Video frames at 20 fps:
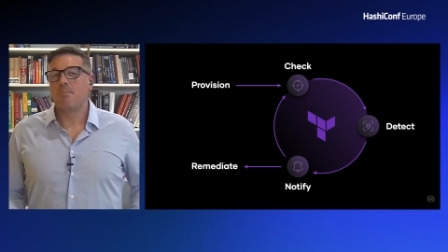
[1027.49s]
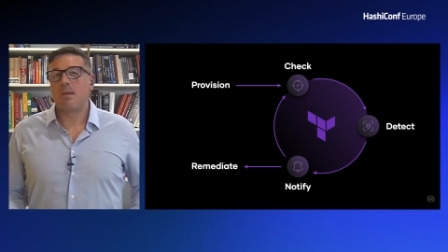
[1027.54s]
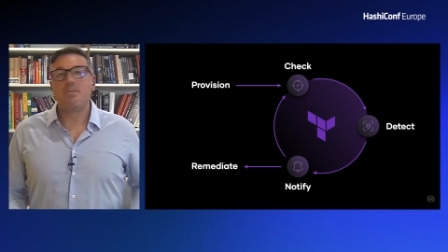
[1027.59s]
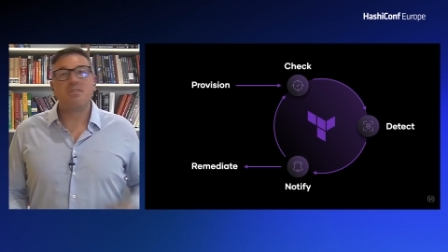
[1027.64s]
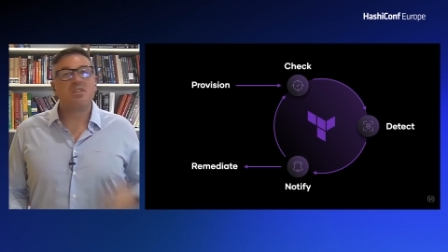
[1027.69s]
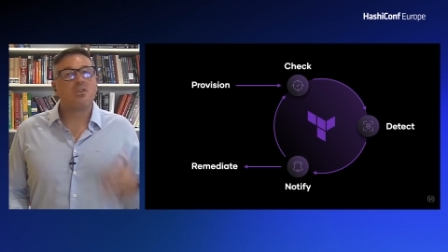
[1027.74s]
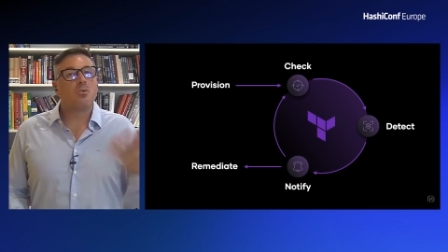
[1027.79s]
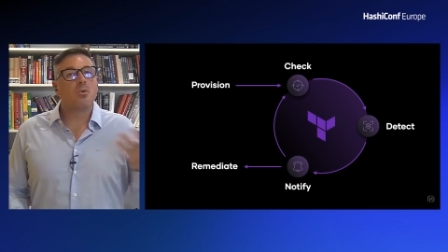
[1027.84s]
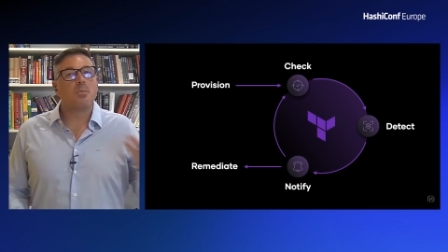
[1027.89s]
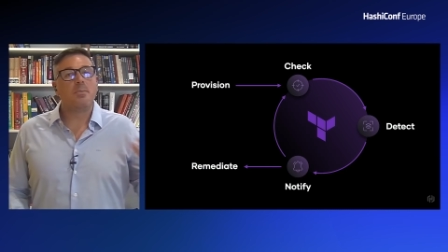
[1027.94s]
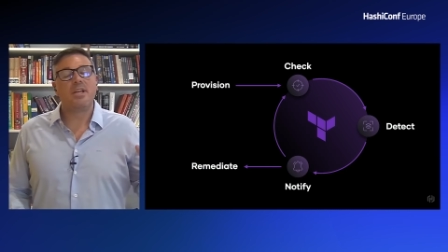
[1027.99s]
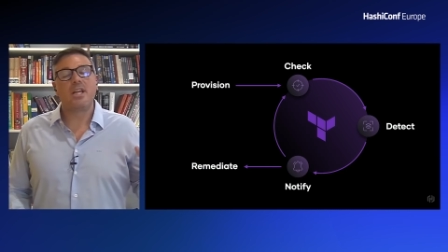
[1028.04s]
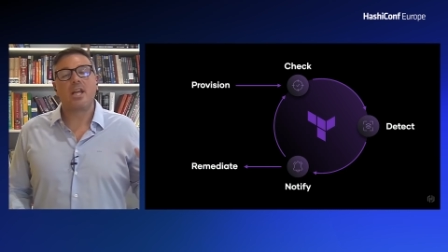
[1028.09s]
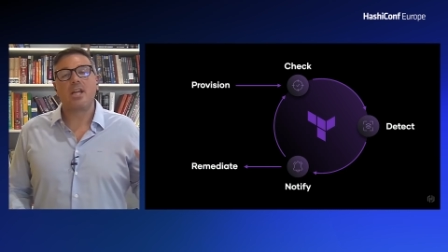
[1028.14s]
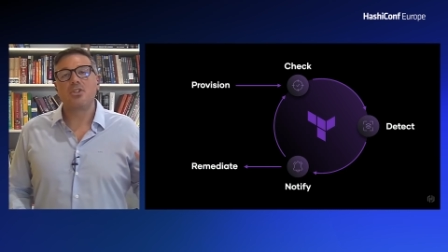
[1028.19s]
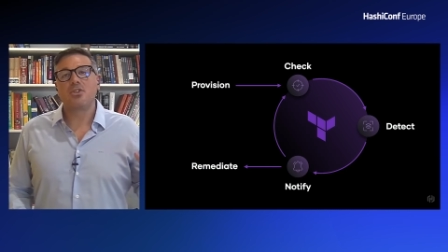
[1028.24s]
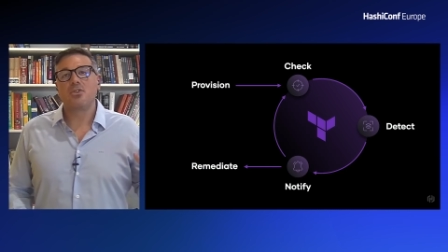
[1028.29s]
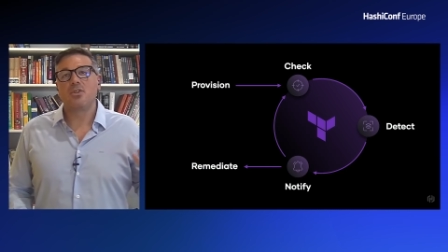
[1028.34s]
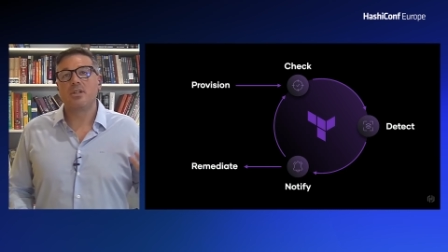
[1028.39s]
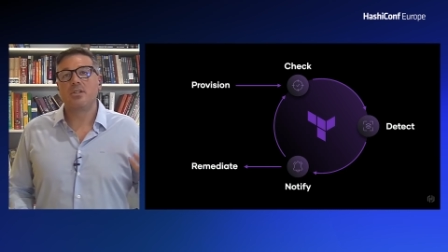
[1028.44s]
Maybe the
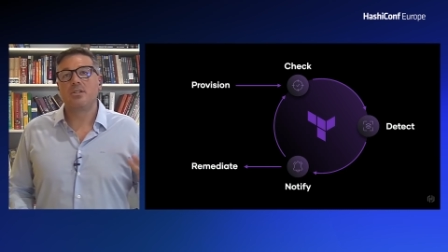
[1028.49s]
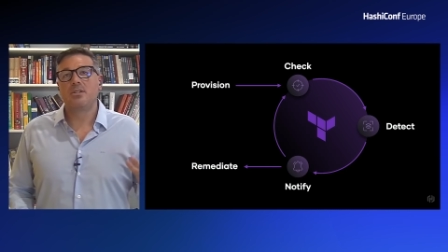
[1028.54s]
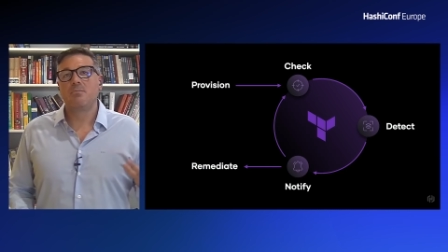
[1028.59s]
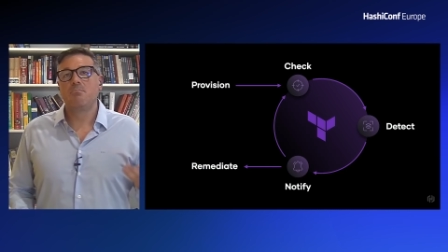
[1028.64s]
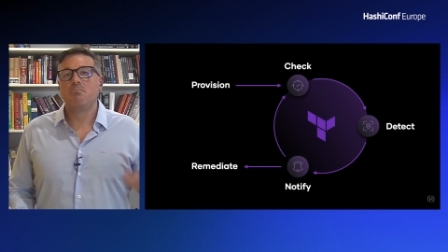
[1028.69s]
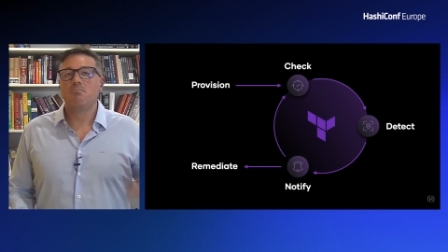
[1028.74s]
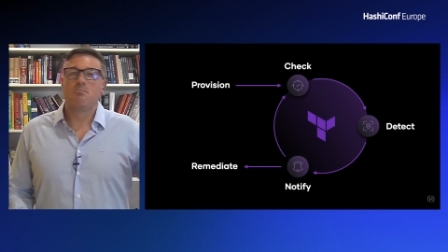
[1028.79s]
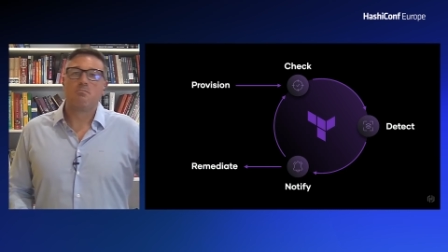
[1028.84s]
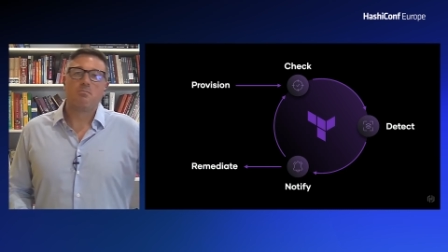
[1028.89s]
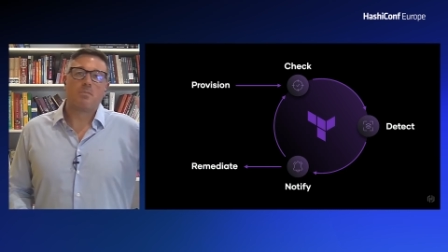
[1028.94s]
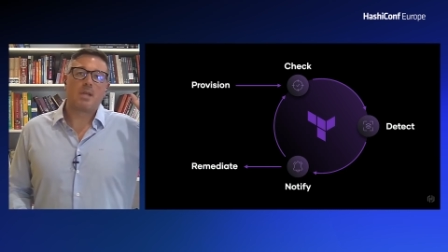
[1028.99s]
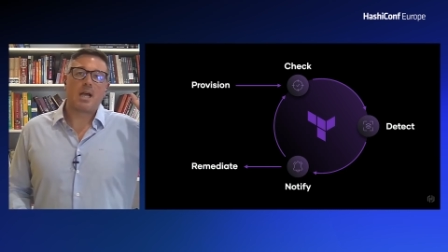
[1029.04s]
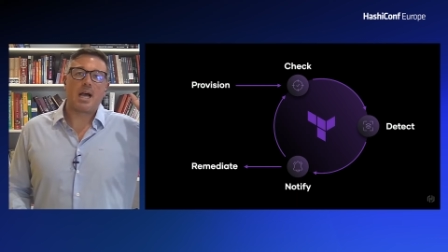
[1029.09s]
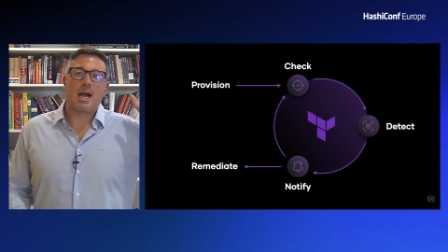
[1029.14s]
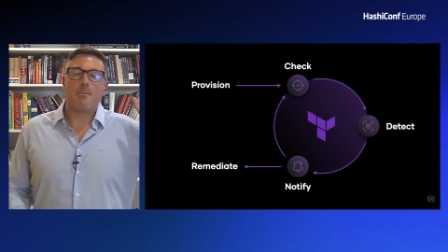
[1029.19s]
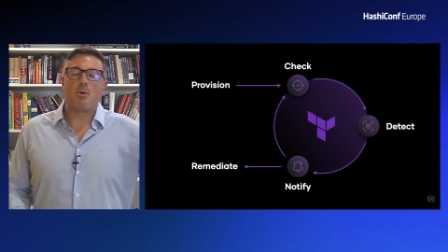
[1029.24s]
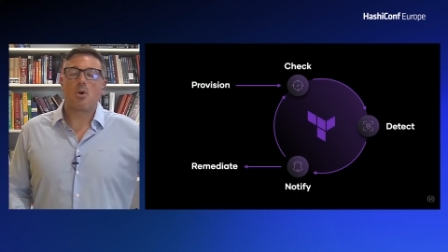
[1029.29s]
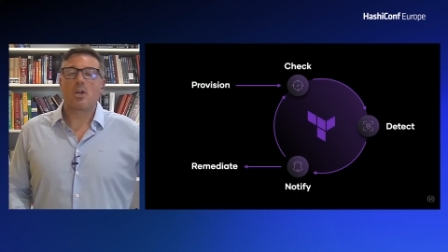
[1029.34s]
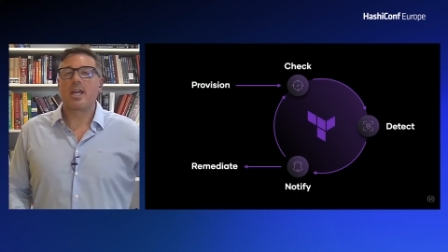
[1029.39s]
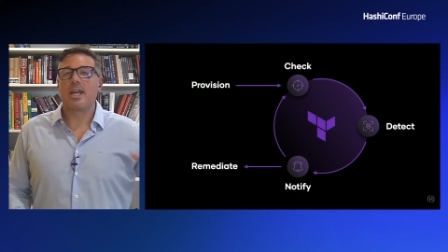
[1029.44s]
remediation is,
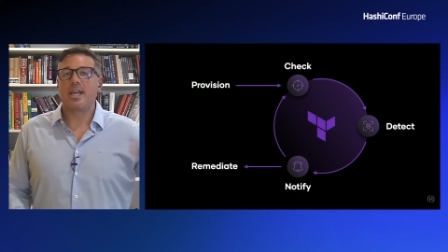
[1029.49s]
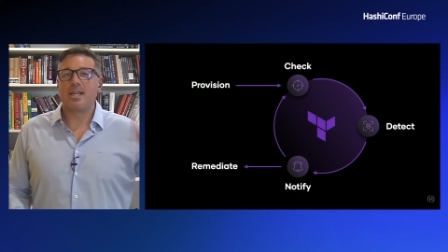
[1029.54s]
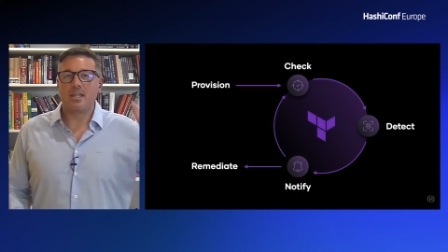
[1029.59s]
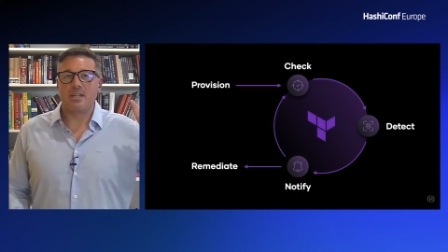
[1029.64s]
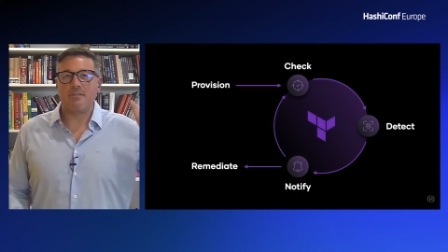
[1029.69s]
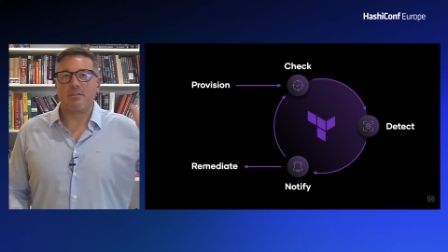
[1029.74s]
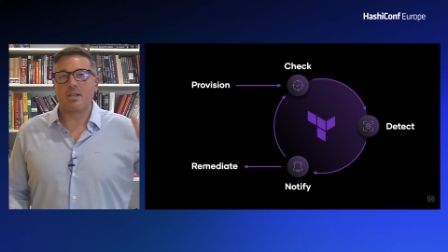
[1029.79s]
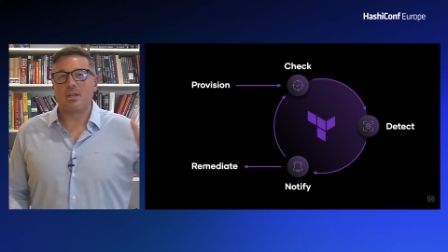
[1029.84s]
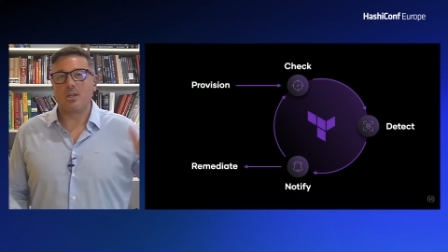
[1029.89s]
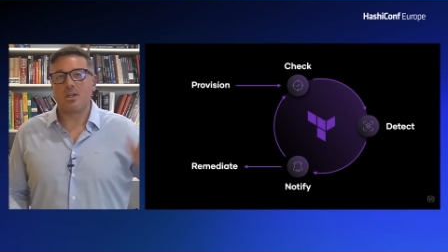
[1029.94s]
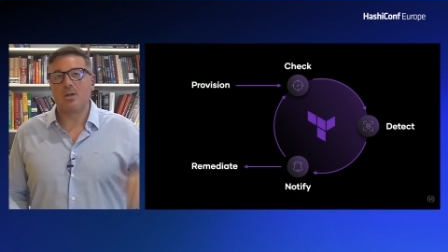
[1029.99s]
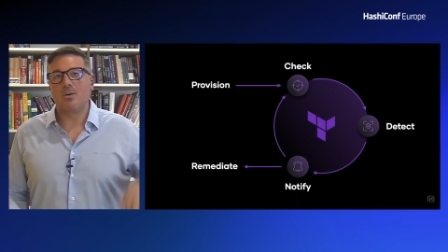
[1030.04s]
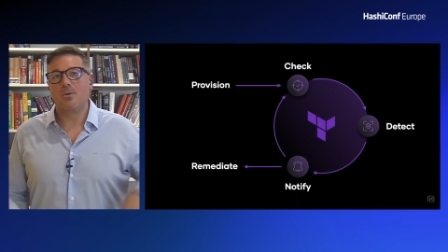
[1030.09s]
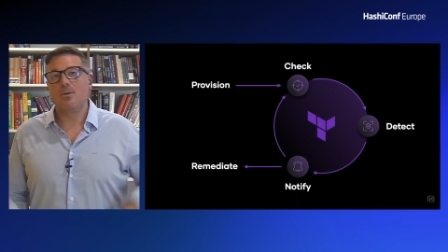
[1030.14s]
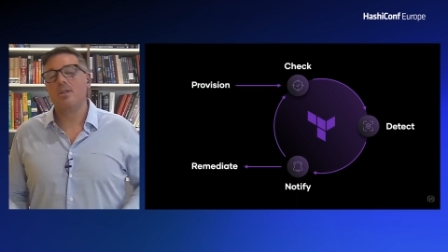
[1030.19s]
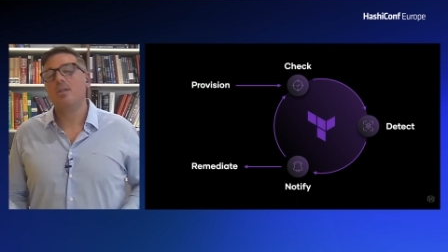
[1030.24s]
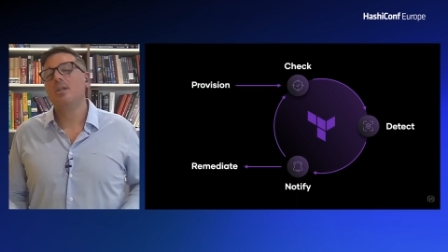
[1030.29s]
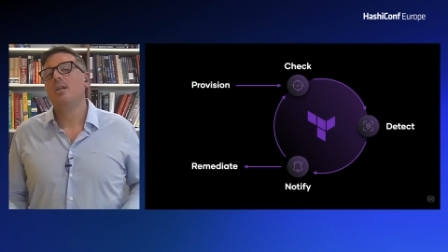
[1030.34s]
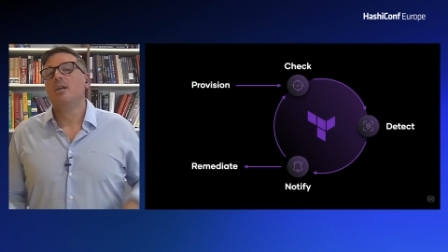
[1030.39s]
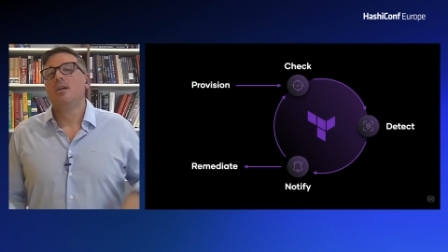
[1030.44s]
I'm okay, leave it
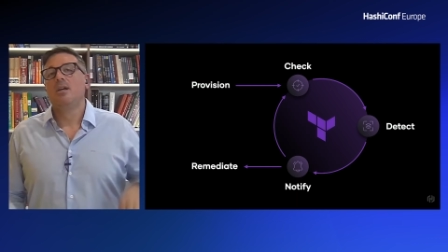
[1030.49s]
alone,